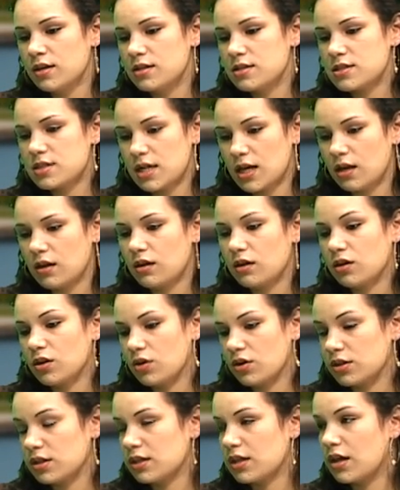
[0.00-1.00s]
staying
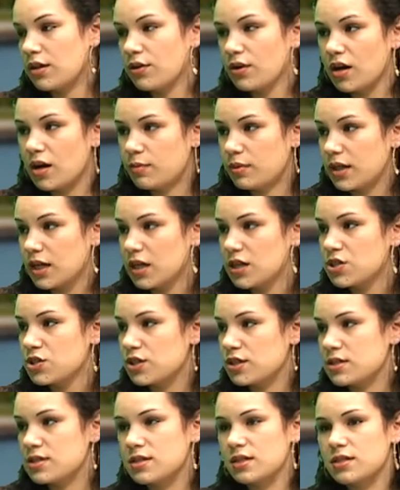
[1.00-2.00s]
current on other
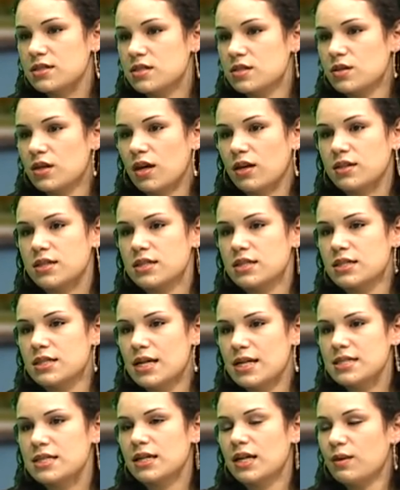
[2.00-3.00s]
obligations, it
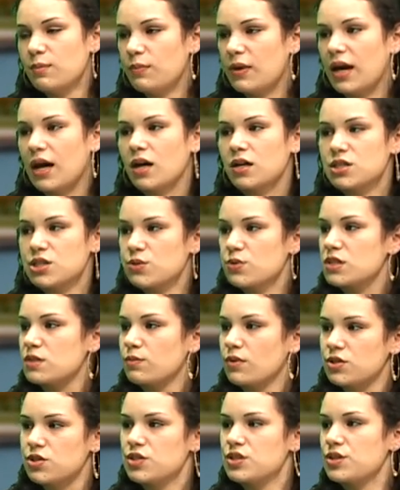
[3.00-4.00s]
doesn't impact you as
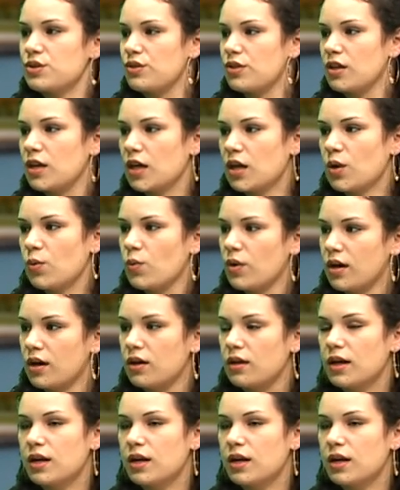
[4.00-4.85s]
much as you think it will.